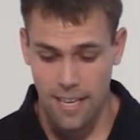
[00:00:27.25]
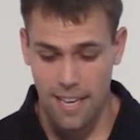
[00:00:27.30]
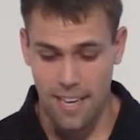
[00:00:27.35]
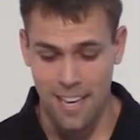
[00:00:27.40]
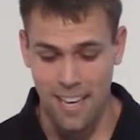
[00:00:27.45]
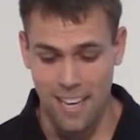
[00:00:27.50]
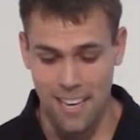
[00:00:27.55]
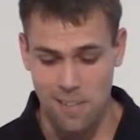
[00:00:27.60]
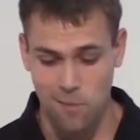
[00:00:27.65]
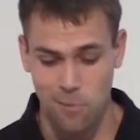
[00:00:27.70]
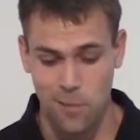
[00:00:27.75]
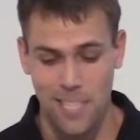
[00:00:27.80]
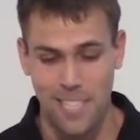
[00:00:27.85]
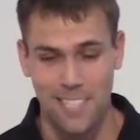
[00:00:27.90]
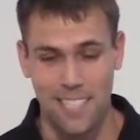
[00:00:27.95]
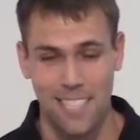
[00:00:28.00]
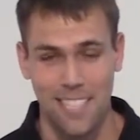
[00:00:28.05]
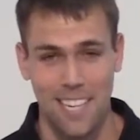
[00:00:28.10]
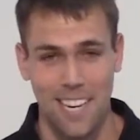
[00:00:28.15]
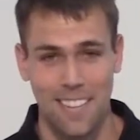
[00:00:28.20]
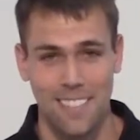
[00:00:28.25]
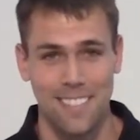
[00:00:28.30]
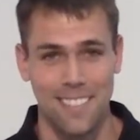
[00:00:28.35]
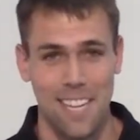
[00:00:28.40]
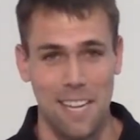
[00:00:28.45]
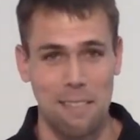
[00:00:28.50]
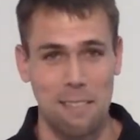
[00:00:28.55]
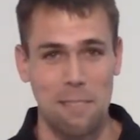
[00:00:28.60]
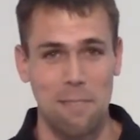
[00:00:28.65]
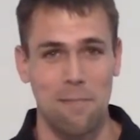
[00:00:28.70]
and weighs in at a
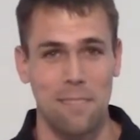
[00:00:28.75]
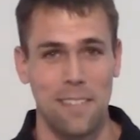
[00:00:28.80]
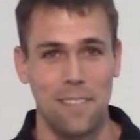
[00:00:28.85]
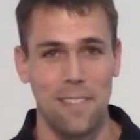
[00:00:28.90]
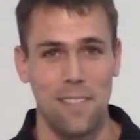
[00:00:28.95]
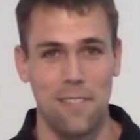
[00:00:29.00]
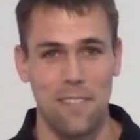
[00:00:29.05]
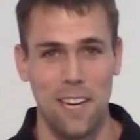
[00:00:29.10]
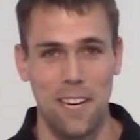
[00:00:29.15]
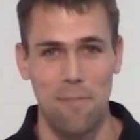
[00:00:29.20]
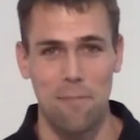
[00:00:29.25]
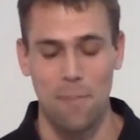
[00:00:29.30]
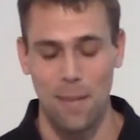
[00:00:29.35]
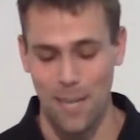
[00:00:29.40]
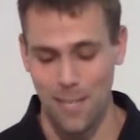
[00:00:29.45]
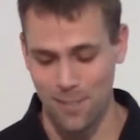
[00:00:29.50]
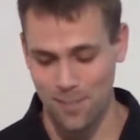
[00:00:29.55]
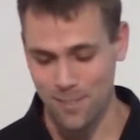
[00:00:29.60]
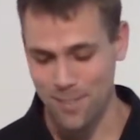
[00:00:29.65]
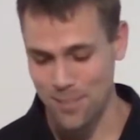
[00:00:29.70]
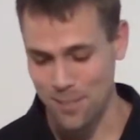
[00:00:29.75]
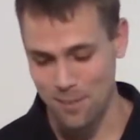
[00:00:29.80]
solid 55 pounds.